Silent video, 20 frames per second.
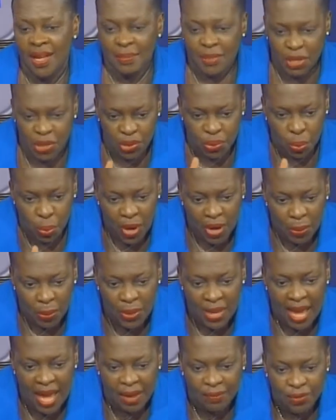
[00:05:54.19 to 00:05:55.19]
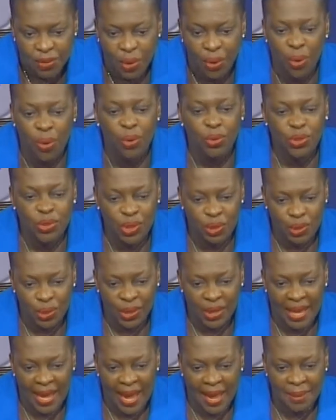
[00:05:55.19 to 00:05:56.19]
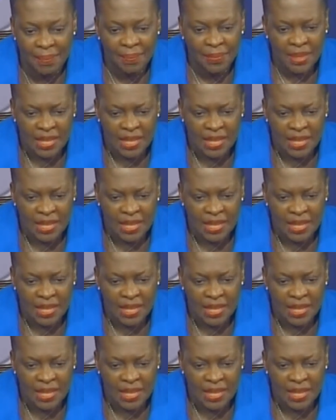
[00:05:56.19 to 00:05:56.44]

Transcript: Because what we have to also look at